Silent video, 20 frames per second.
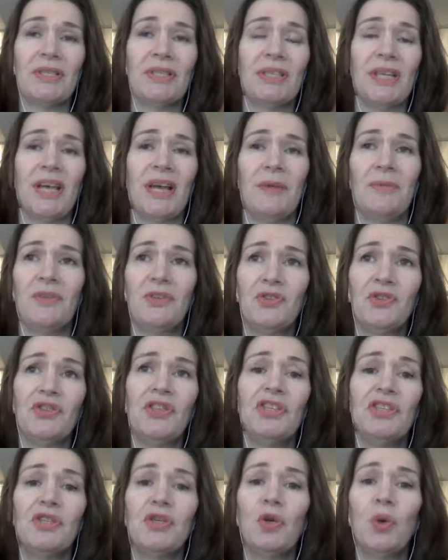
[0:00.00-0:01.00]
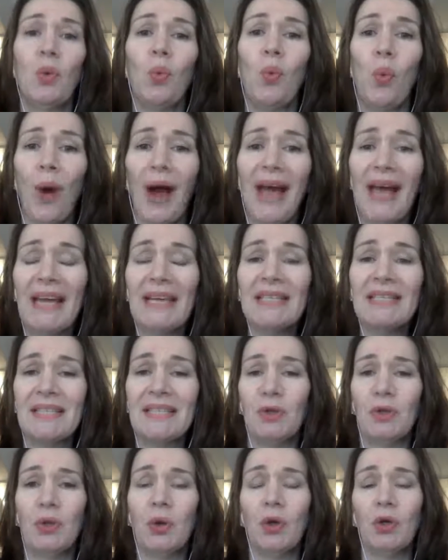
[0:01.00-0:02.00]
the traditional ways that
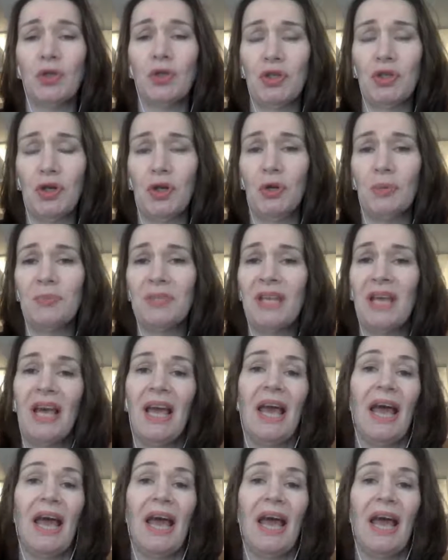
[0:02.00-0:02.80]
you got jobs